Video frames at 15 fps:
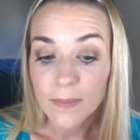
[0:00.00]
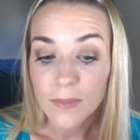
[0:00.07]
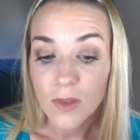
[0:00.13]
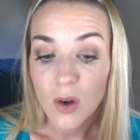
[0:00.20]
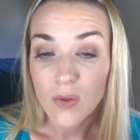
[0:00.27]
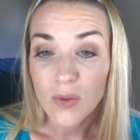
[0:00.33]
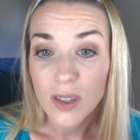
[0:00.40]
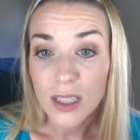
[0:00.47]

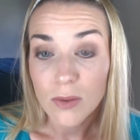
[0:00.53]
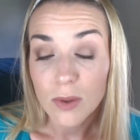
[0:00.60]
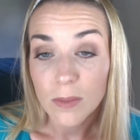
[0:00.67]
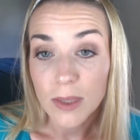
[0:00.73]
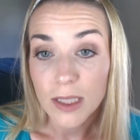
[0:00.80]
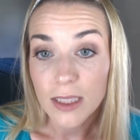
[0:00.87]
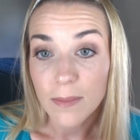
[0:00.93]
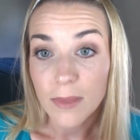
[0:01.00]
hopefully it will
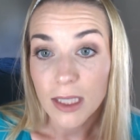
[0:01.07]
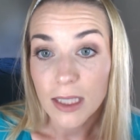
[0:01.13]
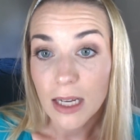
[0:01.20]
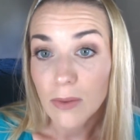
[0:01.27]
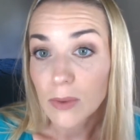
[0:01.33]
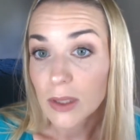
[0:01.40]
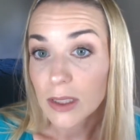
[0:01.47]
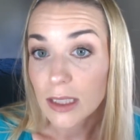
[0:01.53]
be something
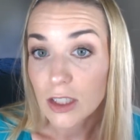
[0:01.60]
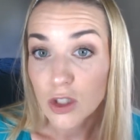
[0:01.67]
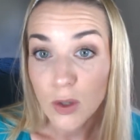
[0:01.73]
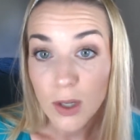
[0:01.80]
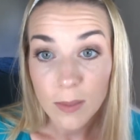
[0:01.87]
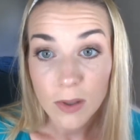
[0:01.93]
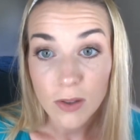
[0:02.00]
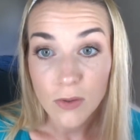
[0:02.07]
that was
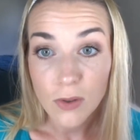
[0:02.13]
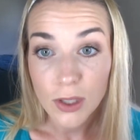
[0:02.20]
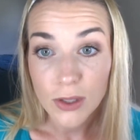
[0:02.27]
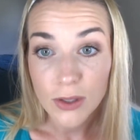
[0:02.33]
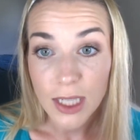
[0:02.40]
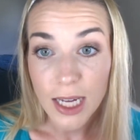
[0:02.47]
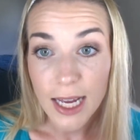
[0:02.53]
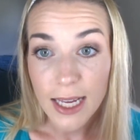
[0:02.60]
enjoyable for you
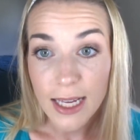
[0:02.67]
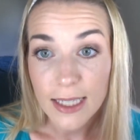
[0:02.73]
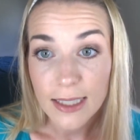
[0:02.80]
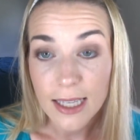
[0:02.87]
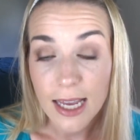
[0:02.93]
guys.